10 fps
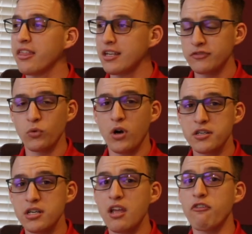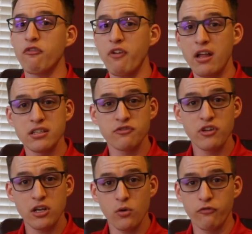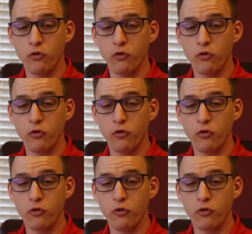Thanks for watching. If you found this video